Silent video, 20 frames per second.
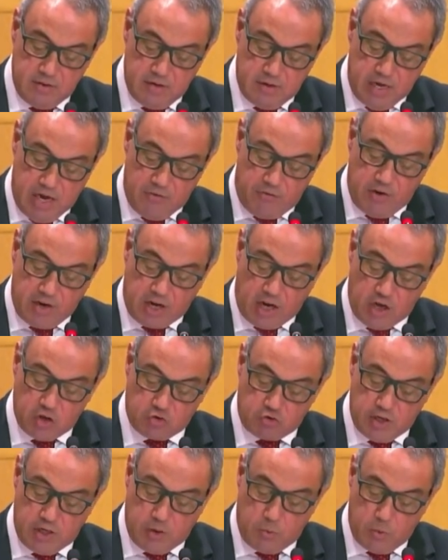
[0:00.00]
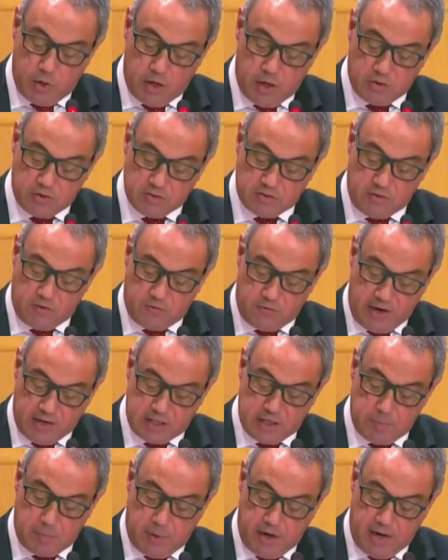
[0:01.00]
Every country in the world is
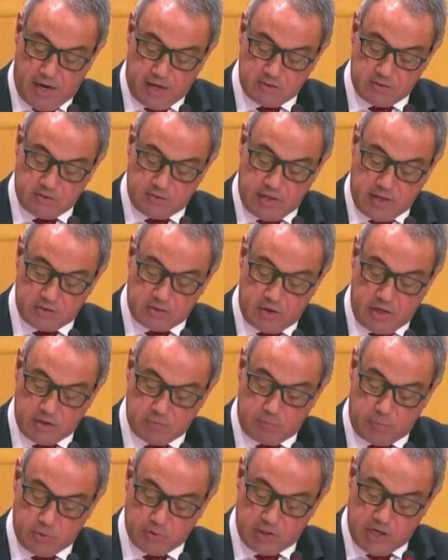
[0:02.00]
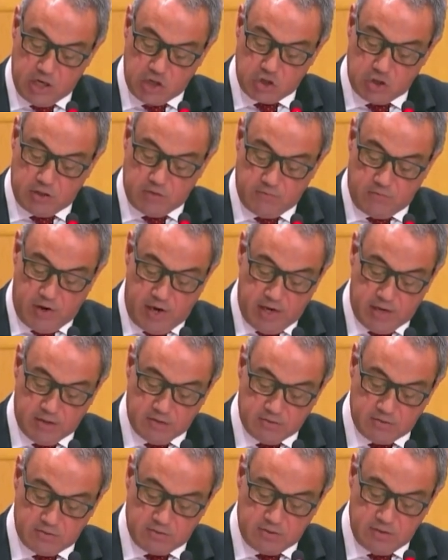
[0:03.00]
affected by sexual exploitation and
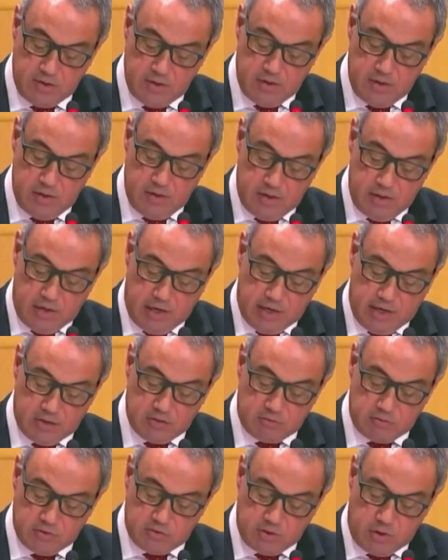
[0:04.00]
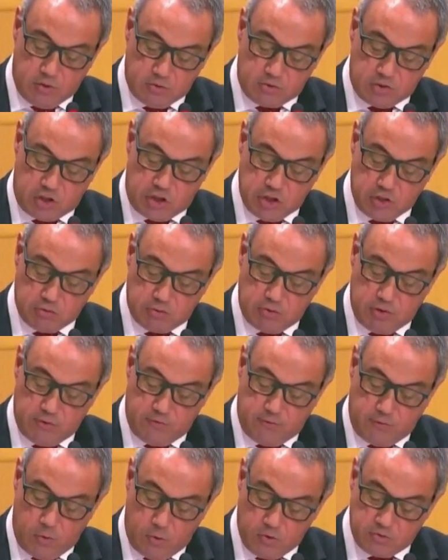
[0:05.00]
violence, and as a result, children are
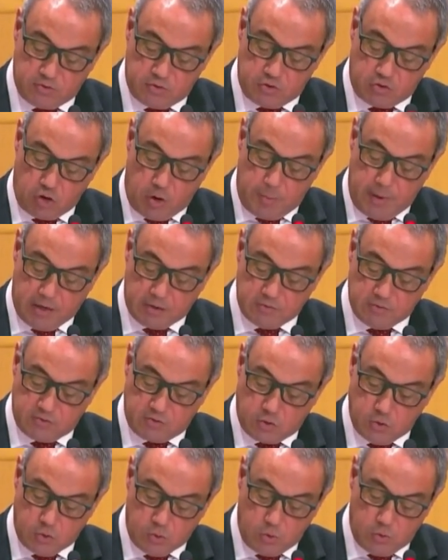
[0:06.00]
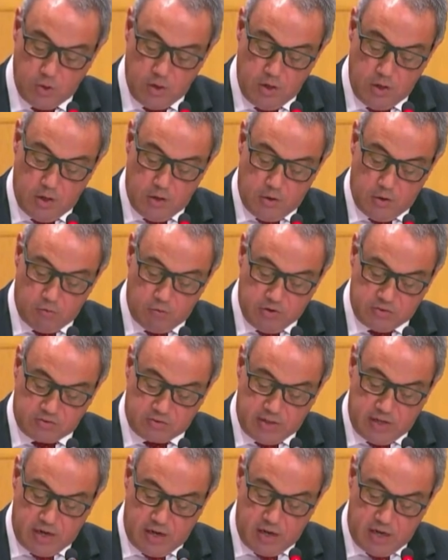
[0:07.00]
forced to drop out of school, risk
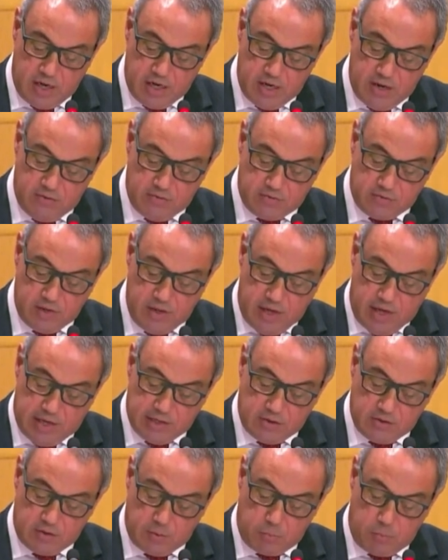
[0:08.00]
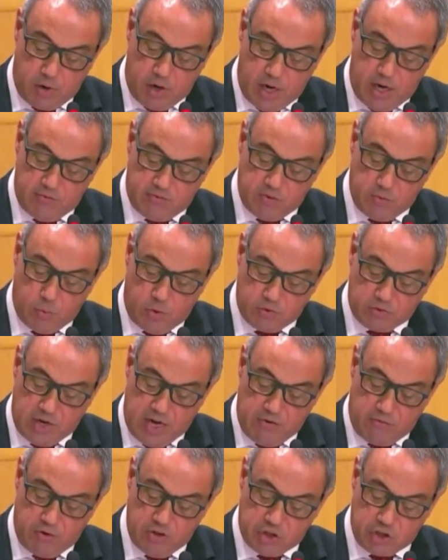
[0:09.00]
their lives, and are deprived of what
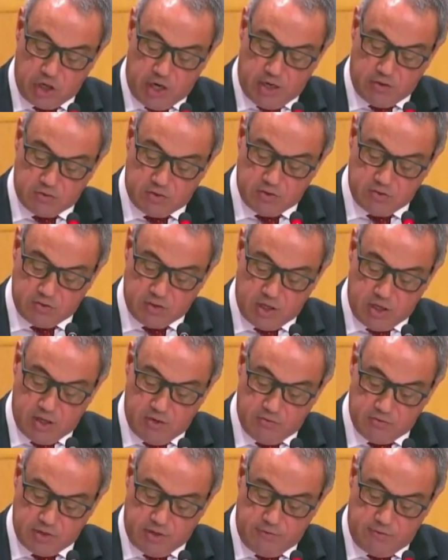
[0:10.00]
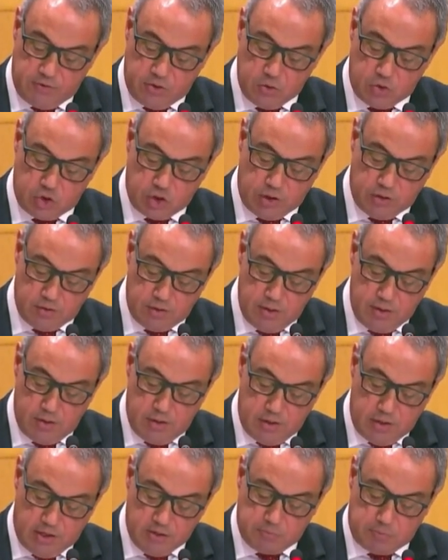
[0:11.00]
every child deserves, a future.
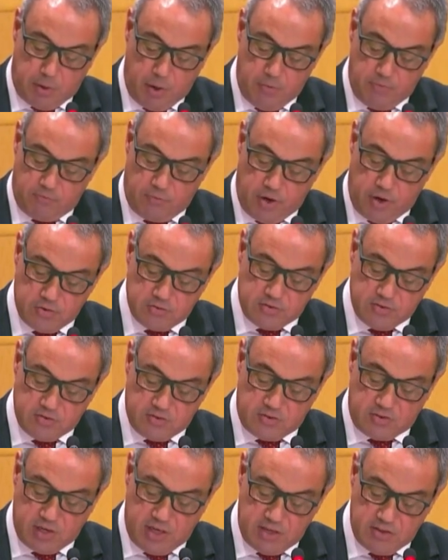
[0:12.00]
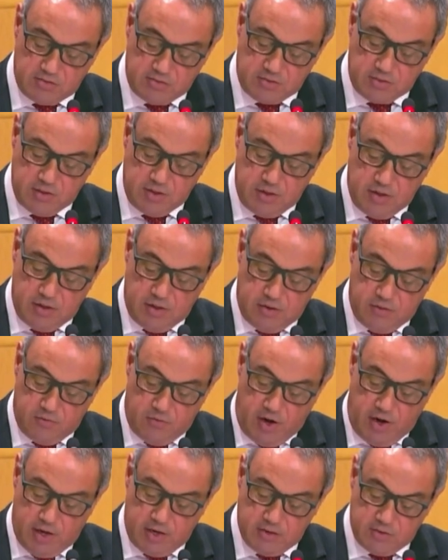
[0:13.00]
As Pope Francis states,
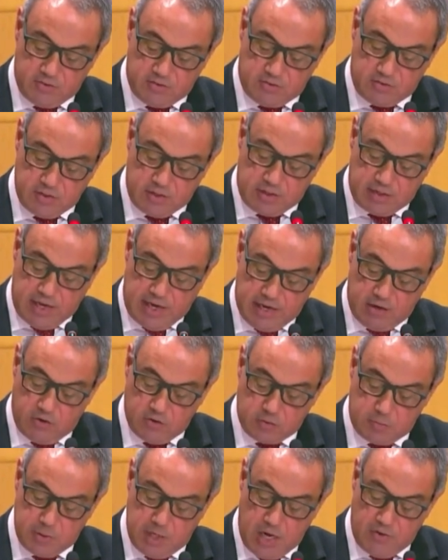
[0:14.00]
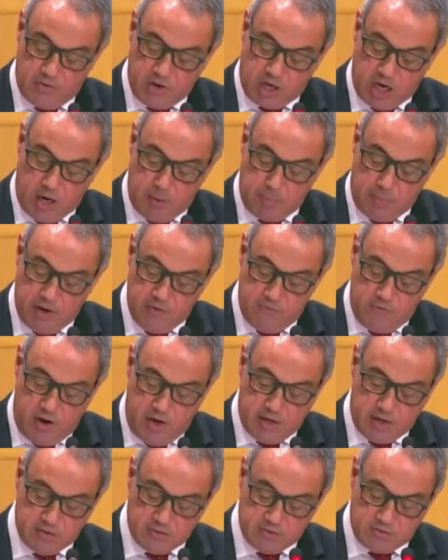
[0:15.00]
violence cannot be overcome by
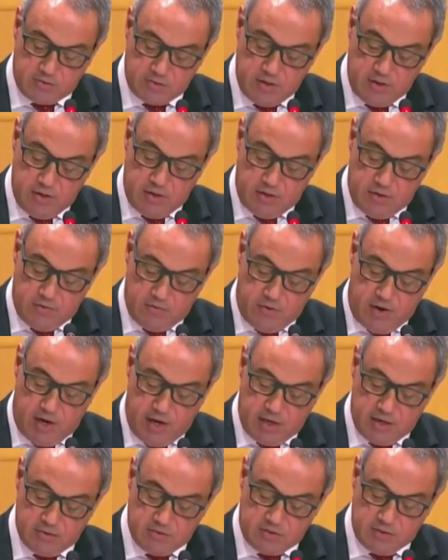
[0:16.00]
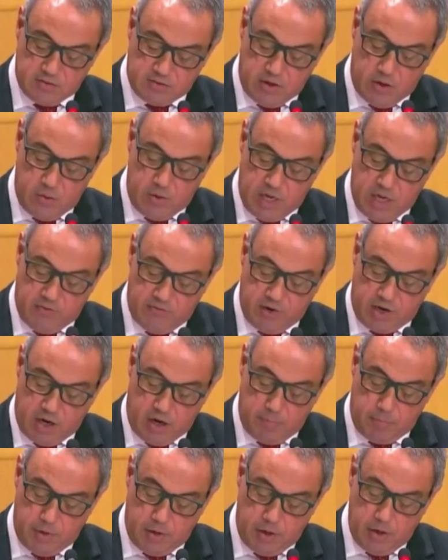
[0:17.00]
violence. Violence is only overcome